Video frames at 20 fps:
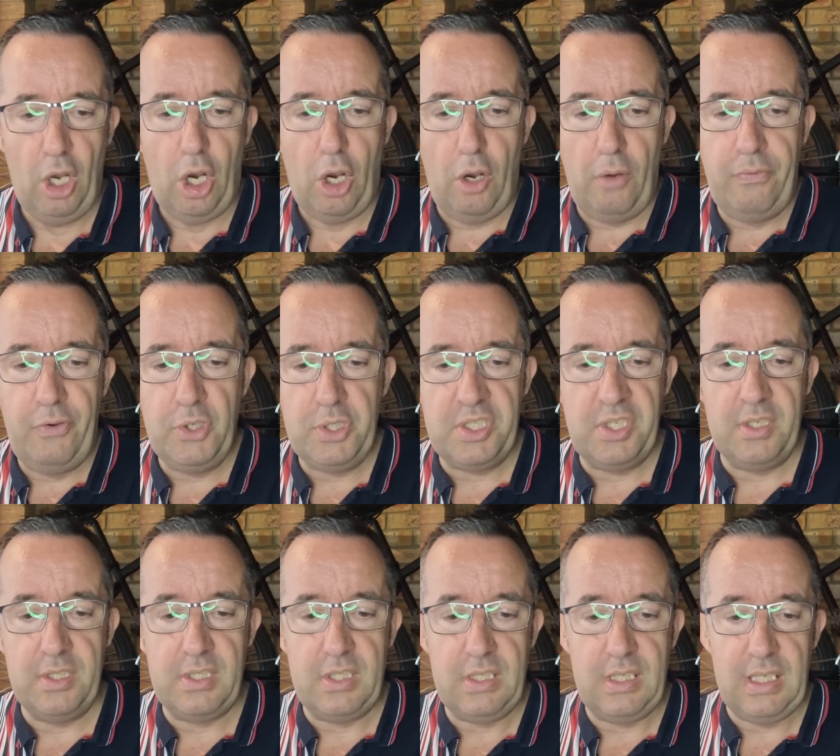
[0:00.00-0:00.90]

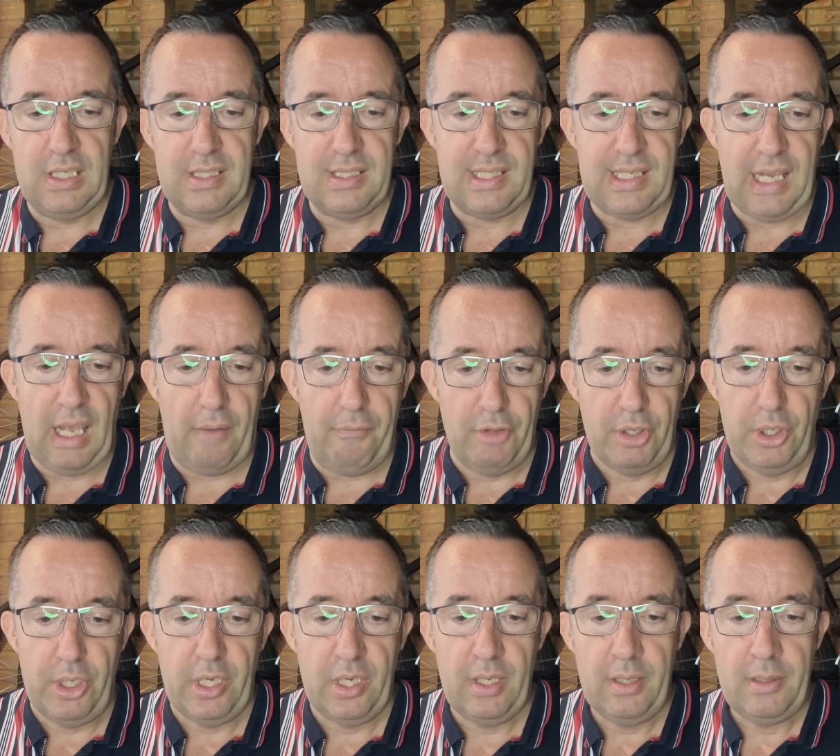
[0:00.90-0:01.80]
Officers
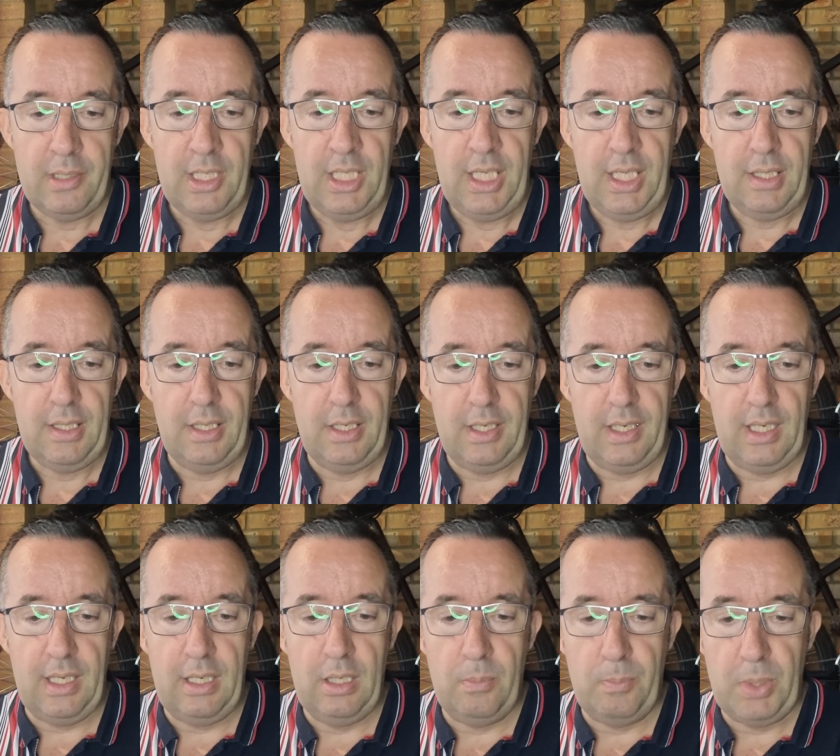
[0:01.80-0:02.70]
discovered that
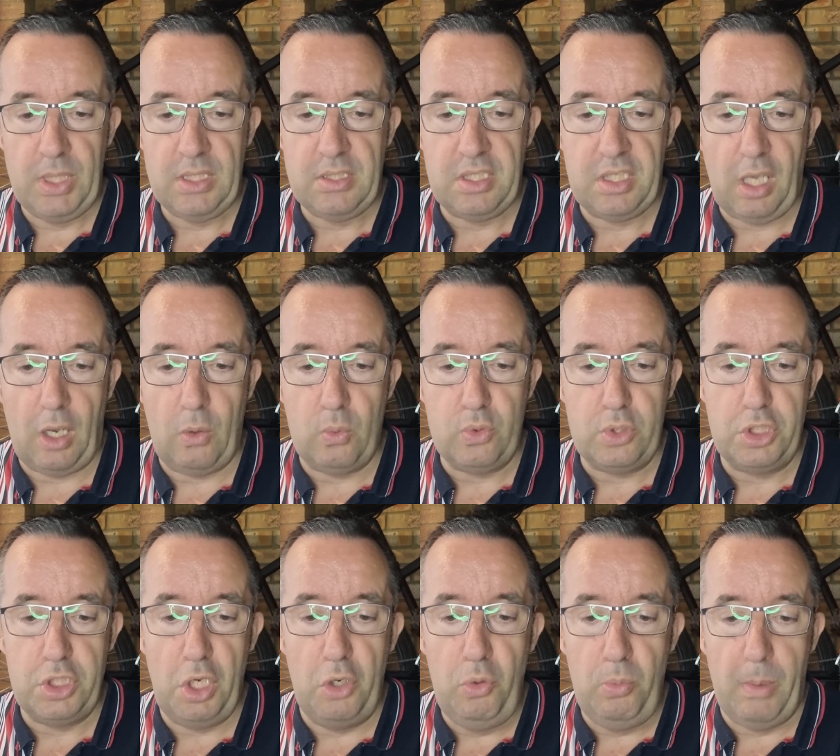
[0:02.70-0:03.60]
it had been sold
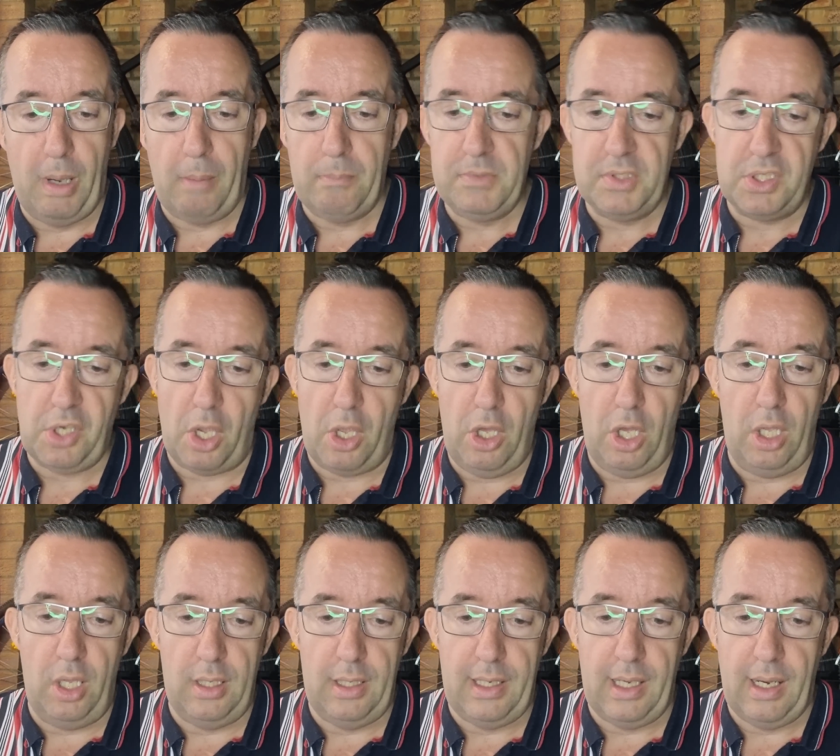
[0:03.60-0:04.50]
2 months
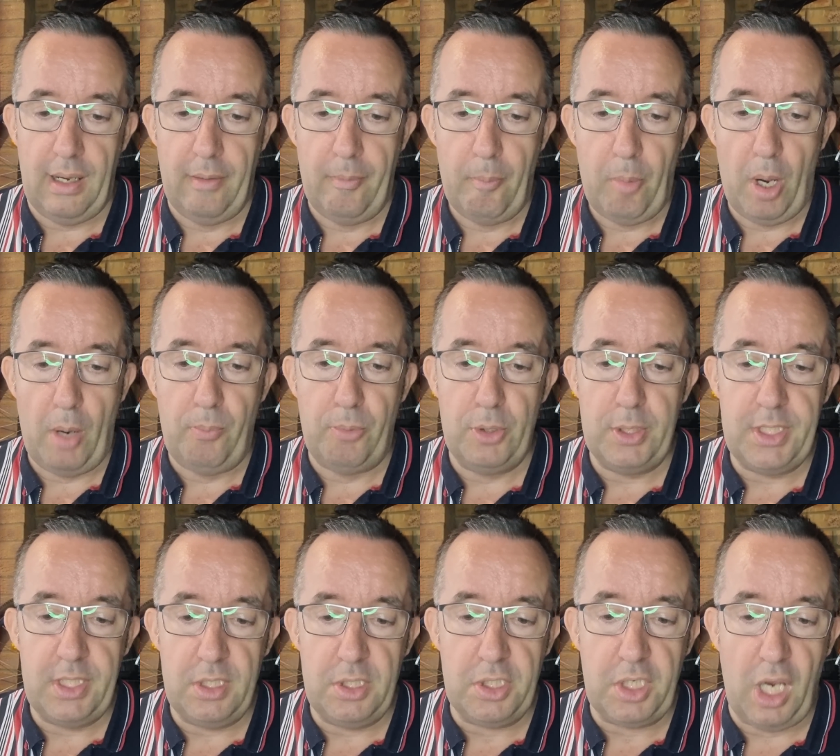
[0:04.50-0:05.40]
earlier by
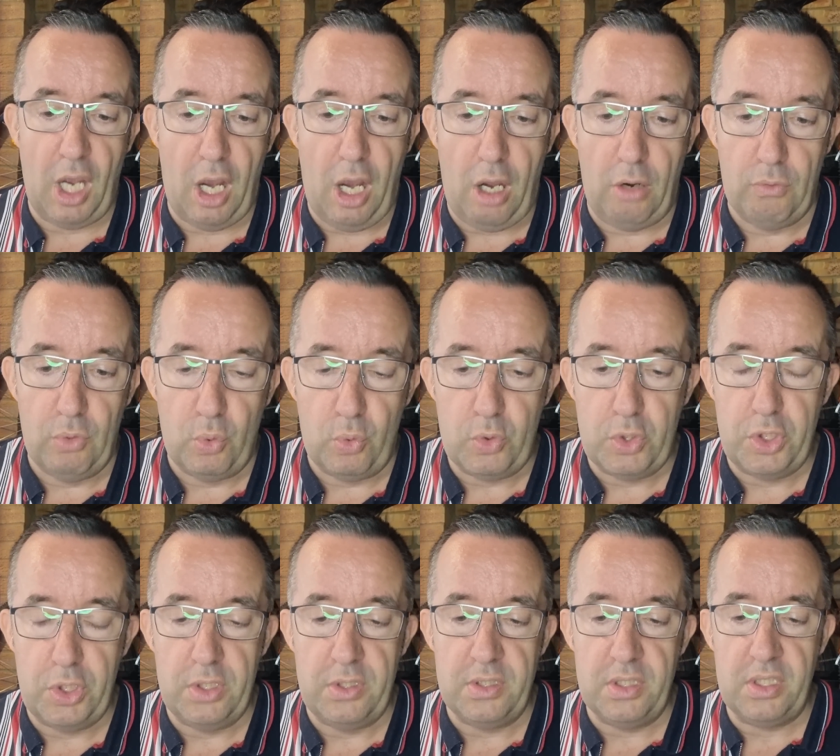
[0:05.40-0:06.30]
British Car
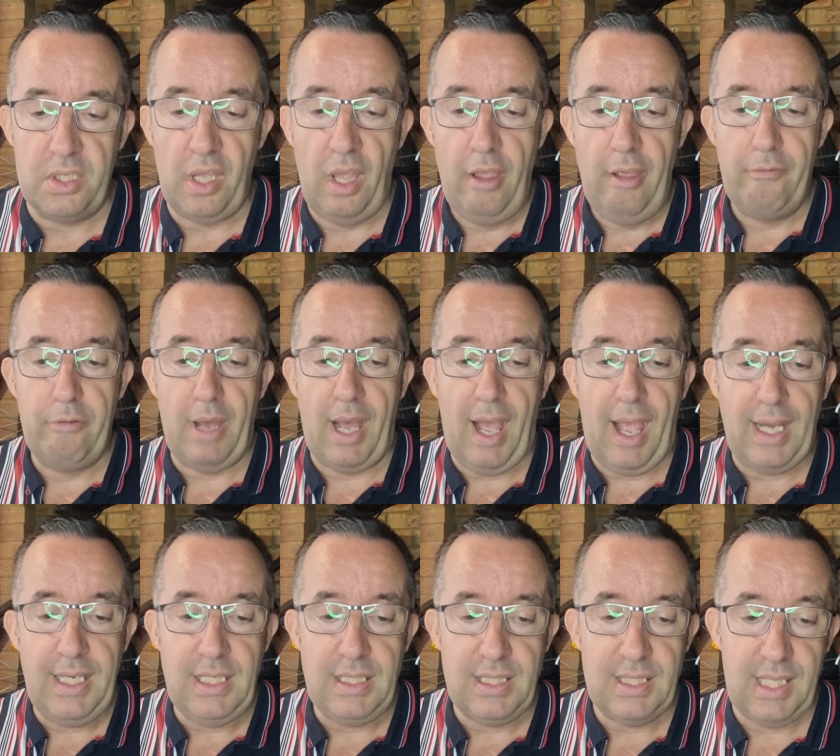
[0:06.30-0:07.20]
Auctions for
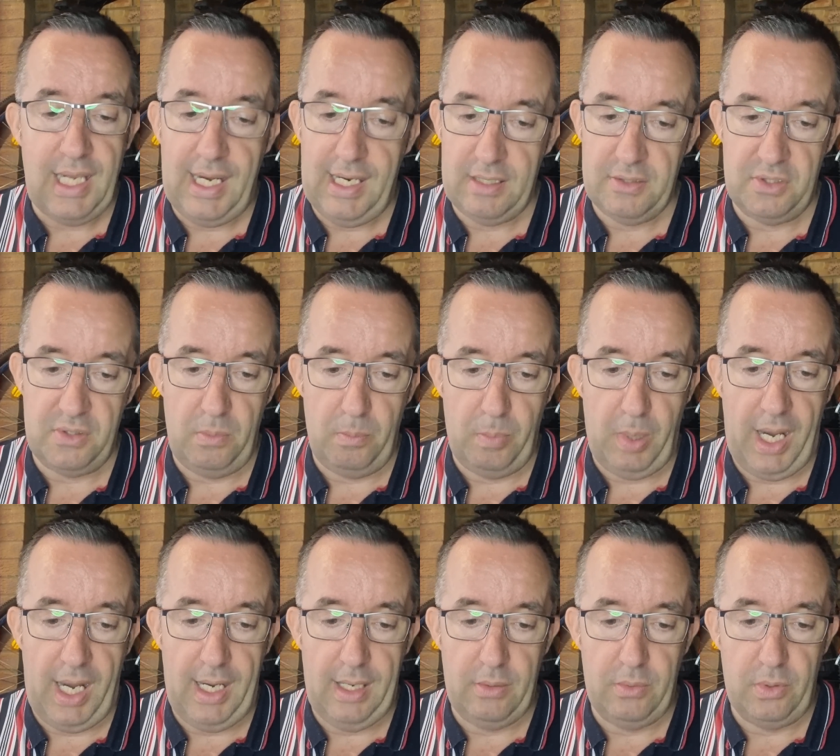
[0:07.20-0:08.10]

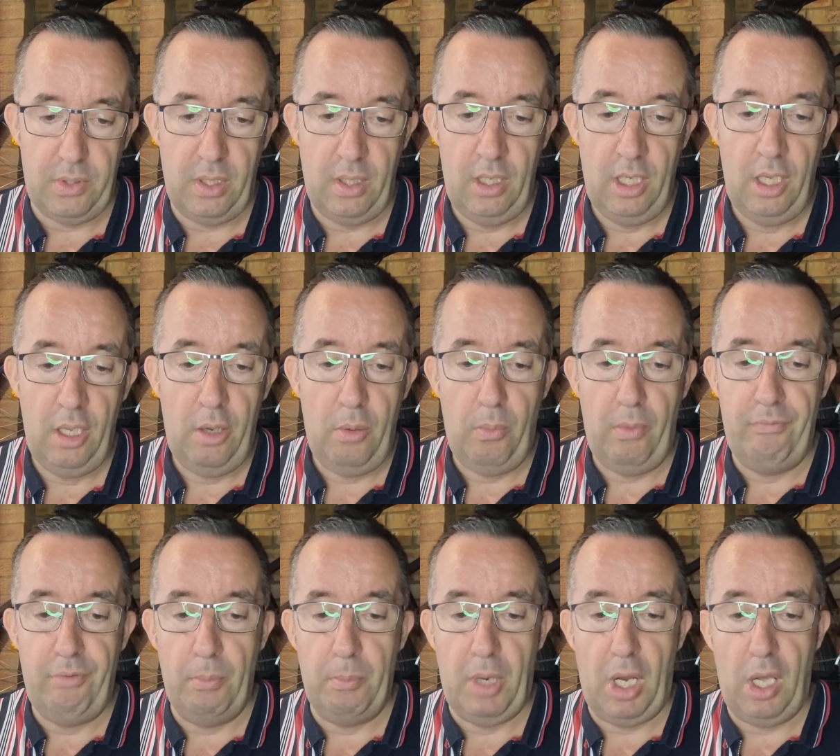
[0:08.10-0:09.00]
£8,000
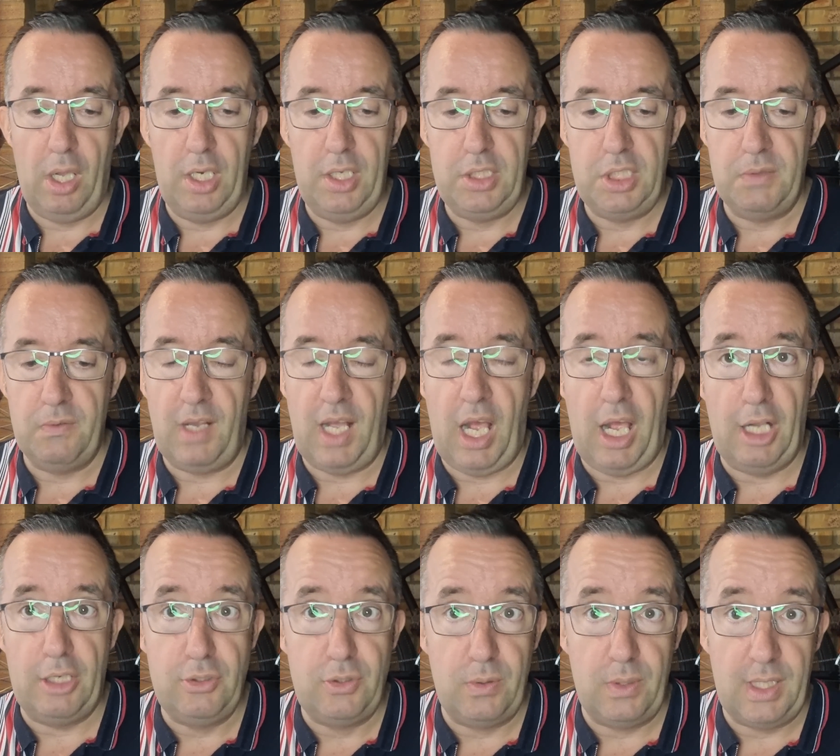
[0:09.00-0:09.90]
with a mileage of
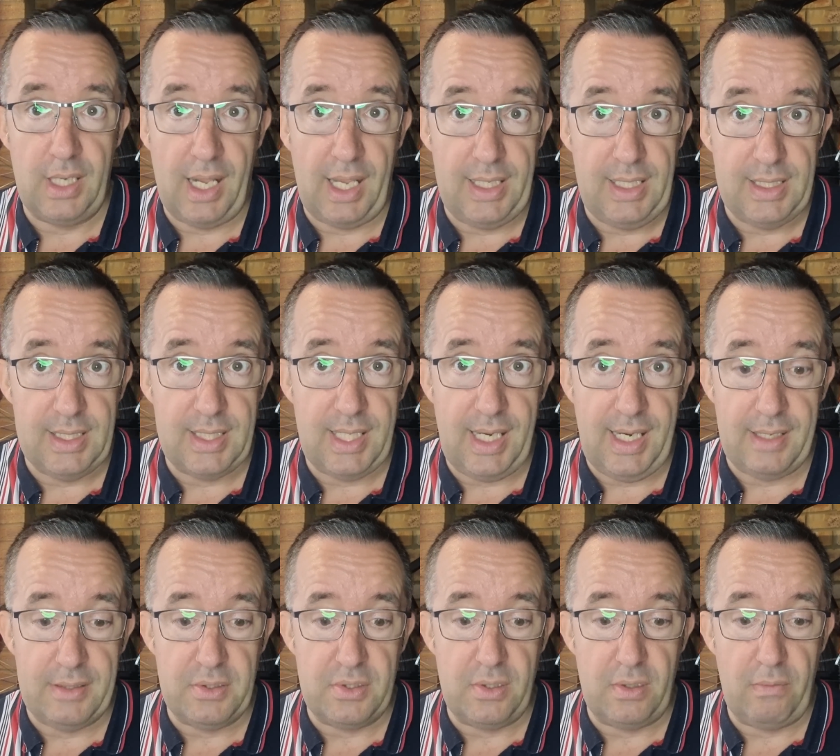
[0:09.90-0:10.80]

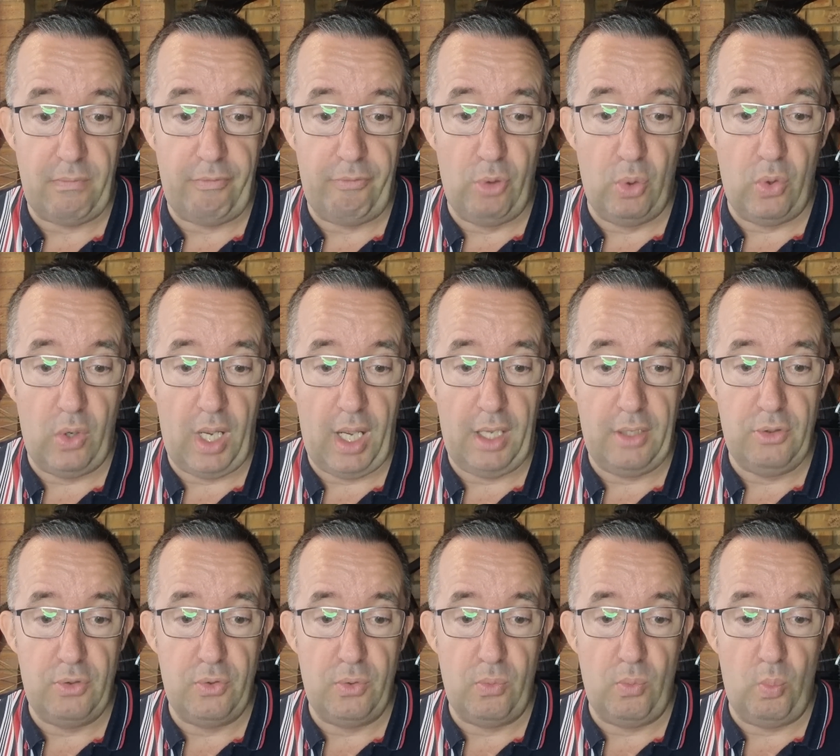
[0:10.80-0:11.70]

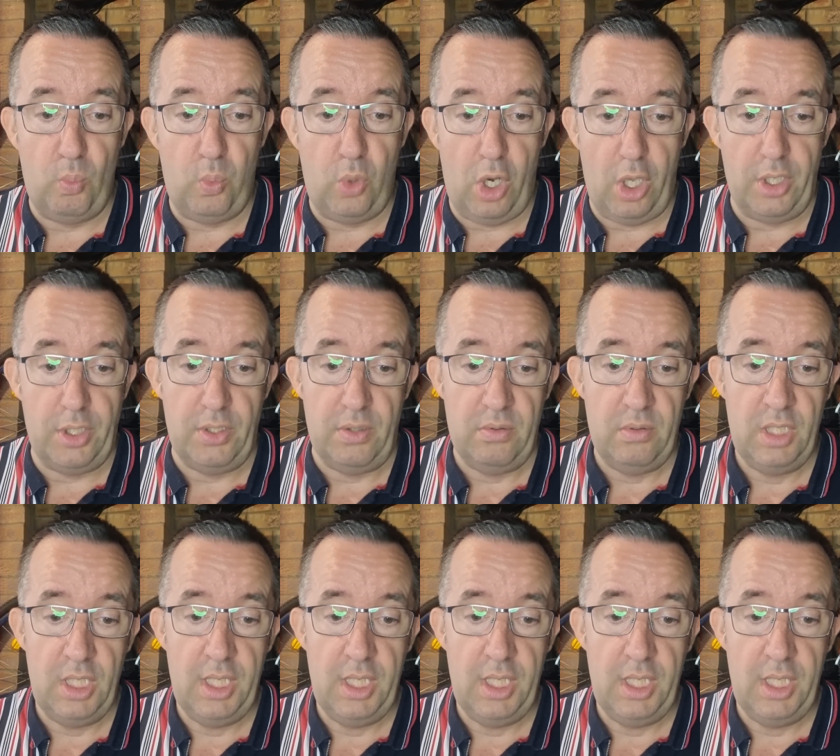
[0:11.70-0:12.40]
108,401.